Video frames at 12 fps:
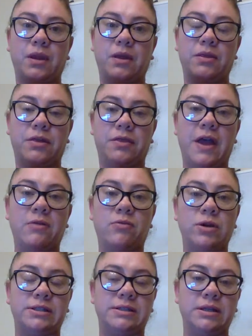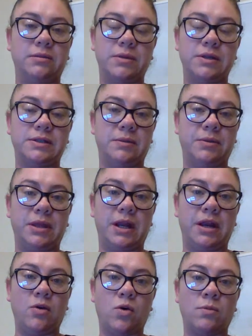the thyroid
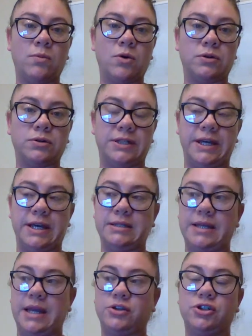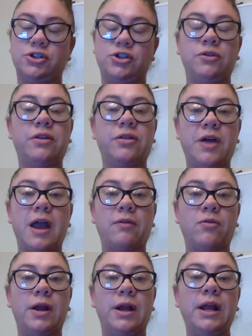stimulating hormone, or TSH, to the
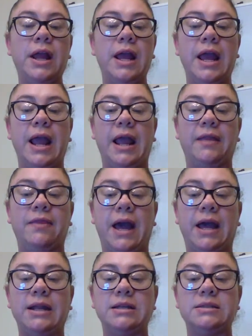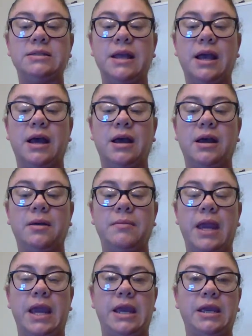thyroid, and that is
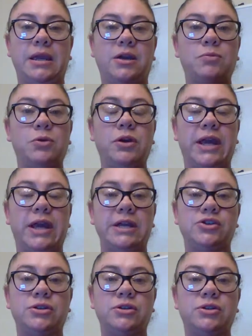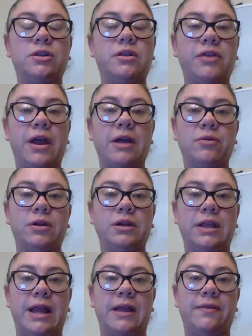a communication to the thyroid
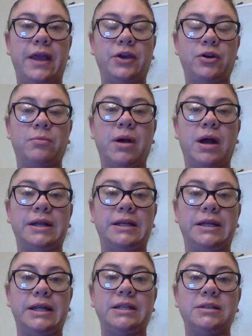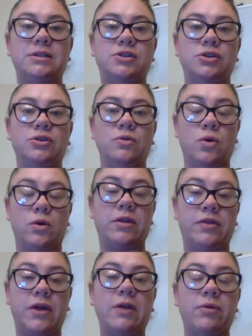gland that your body needs to, or the
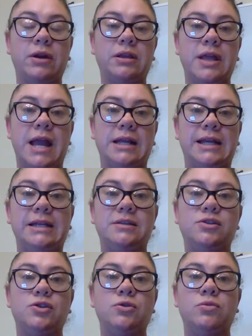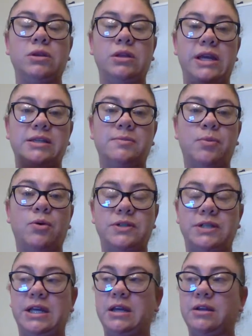thyroid gland needs to release both
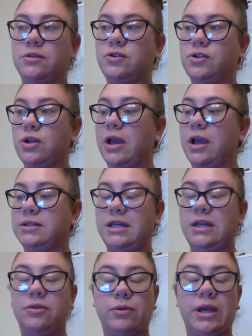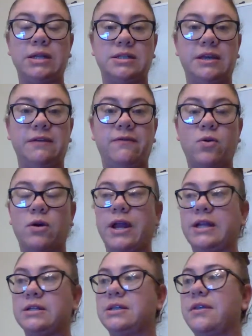T3 and T4
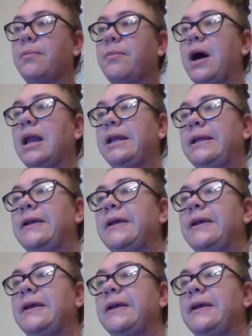into the body.